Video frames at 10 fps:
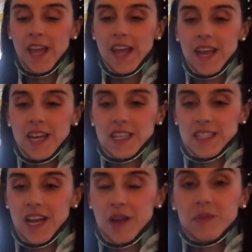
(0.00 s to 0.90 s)
And it's
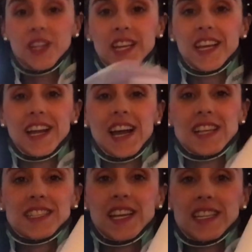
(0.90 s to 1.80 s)
really neat. It
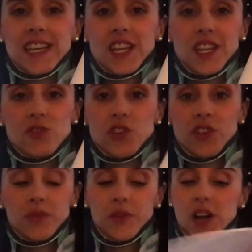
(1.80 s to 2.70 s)
has like daily
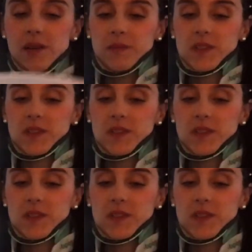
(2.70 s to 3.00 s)
journal prompts.